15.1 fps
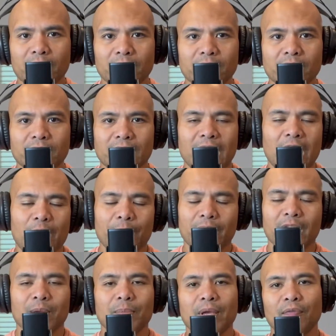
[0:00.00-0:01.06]
Like, how am I going to
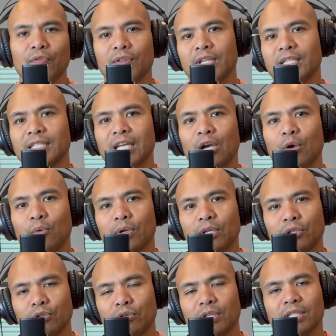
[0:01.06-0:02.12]
pay for this? How are we going to do
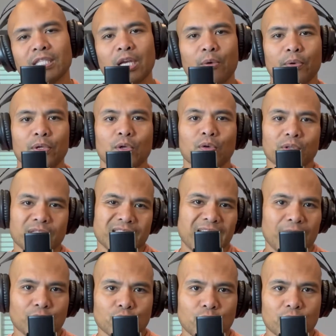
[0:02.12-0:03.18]
this? How are we going to hold this
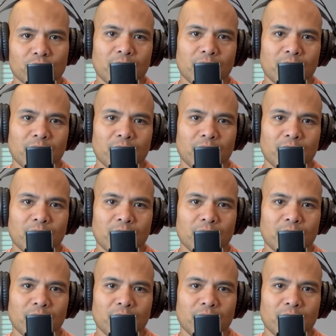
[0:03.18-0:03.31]
household up?